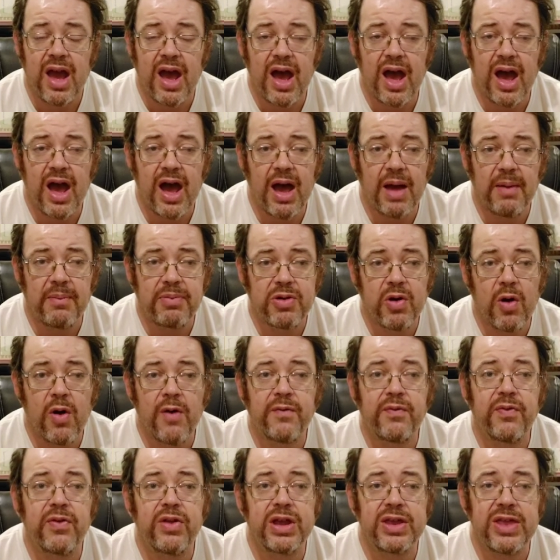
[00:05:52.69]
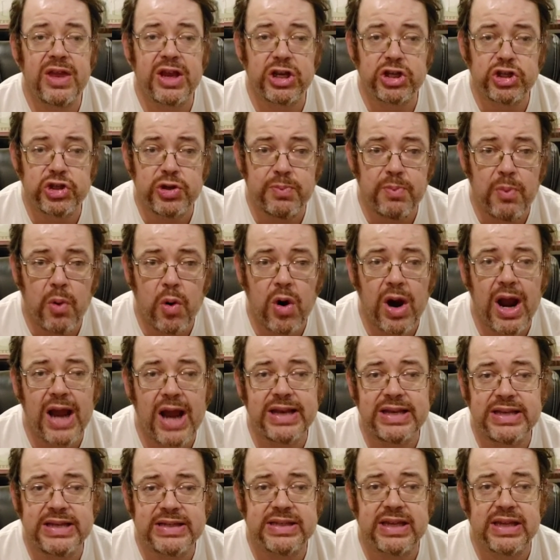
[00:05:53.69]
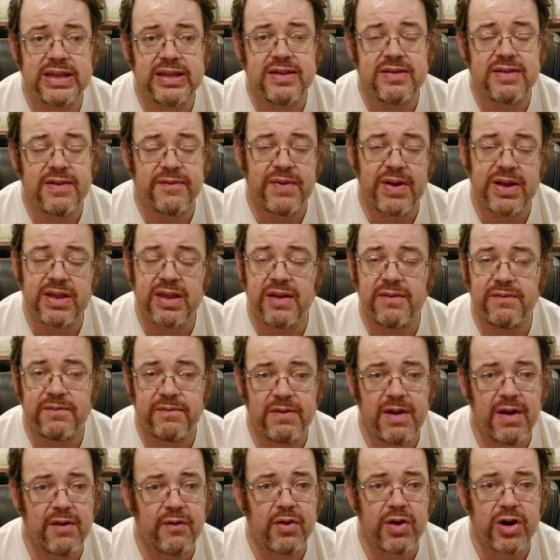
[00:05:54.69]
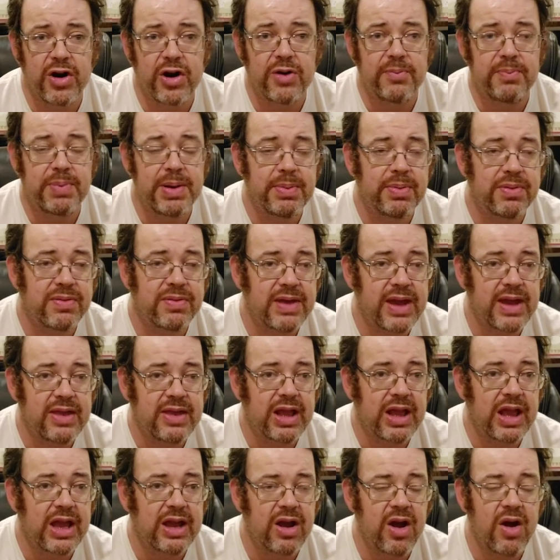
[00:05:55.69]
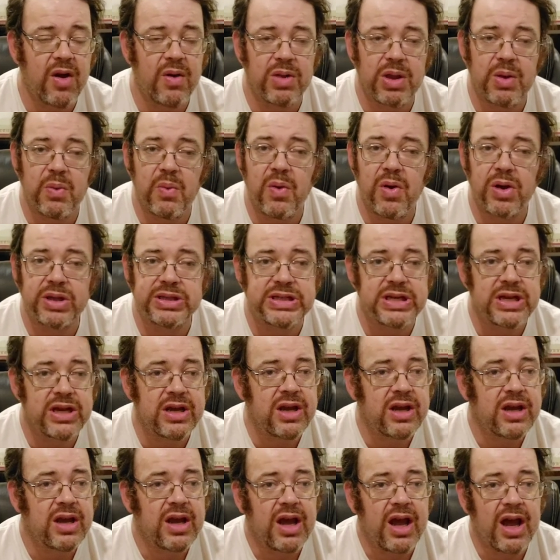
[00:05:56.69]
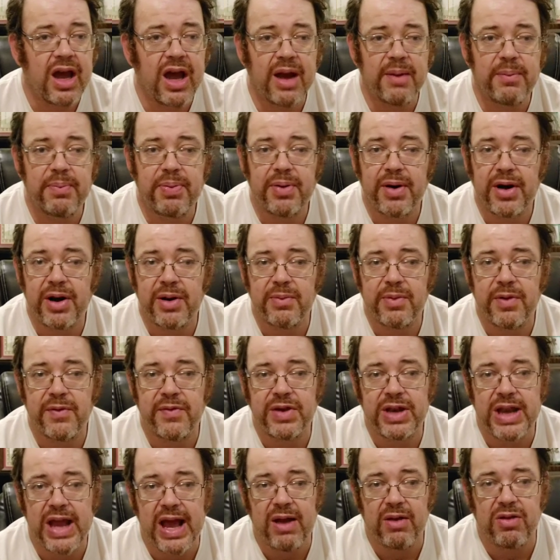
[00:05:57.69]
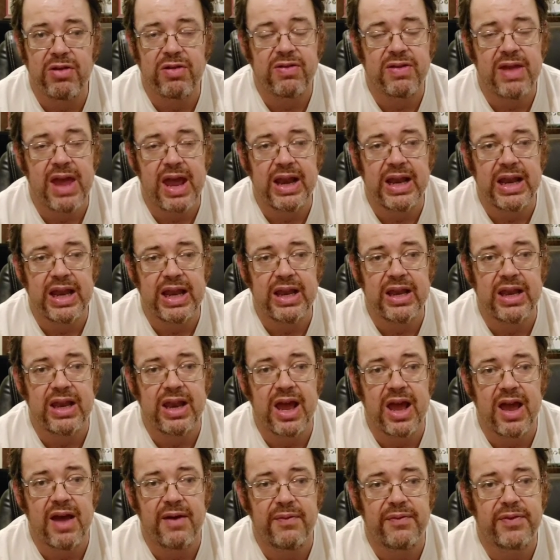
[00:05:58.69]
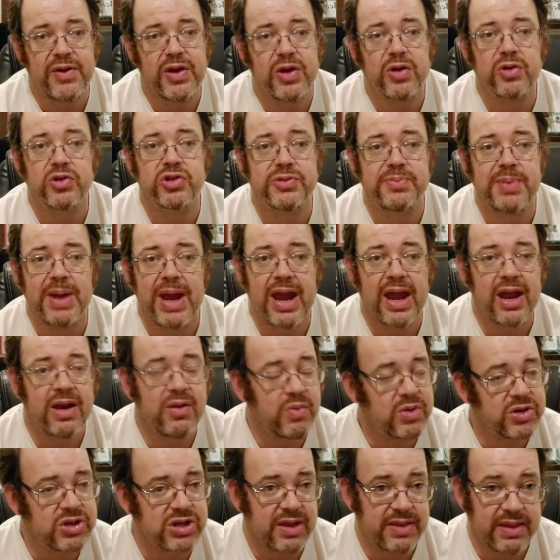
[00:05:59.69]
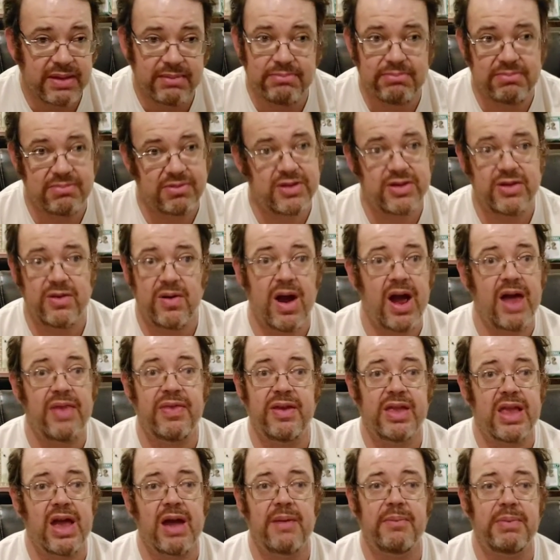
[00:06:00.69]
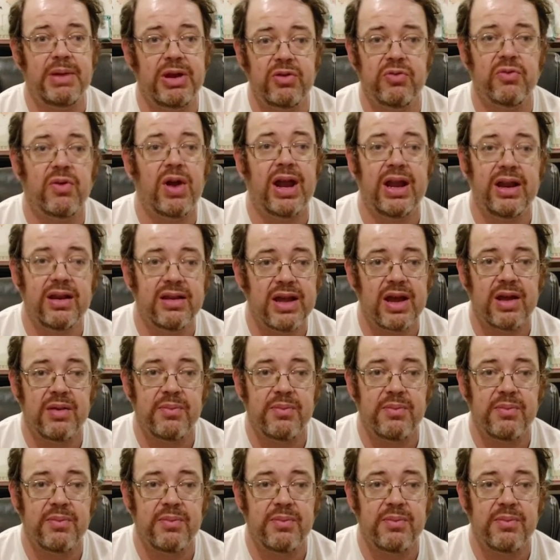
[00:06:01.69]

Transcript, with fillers: Um, so hopefully they can do more ideas like this. In fact, I've, I've already heard people say they're like, oh, they want a Predator movie now set in uh, feudal Japan, which I think too. I think that'd be great.